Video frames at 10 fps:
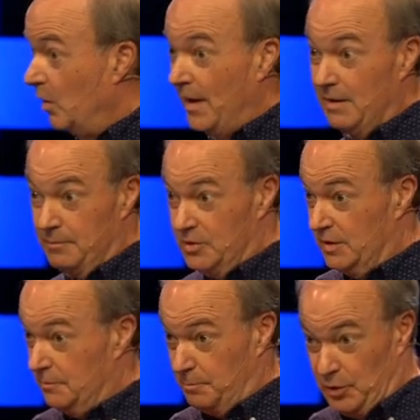Well, that
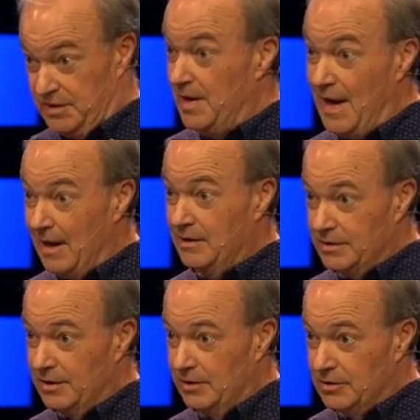just puts an
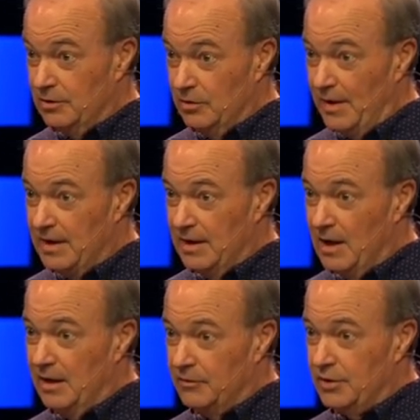end to any
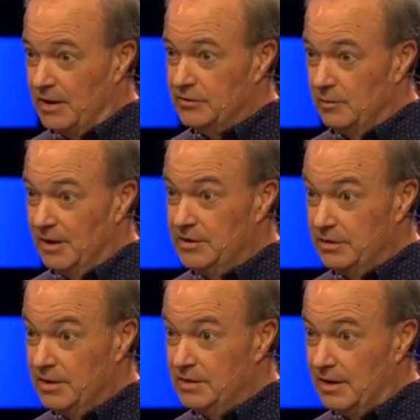kind of
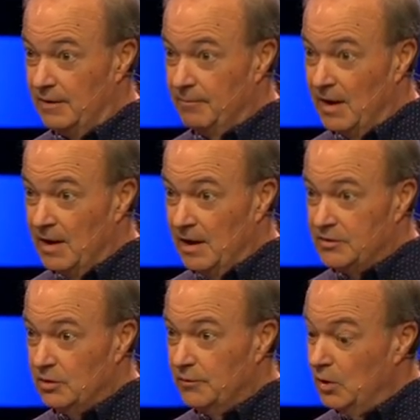transformation, doesn't it?
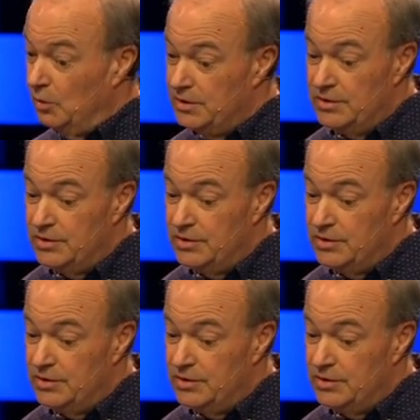And so if you were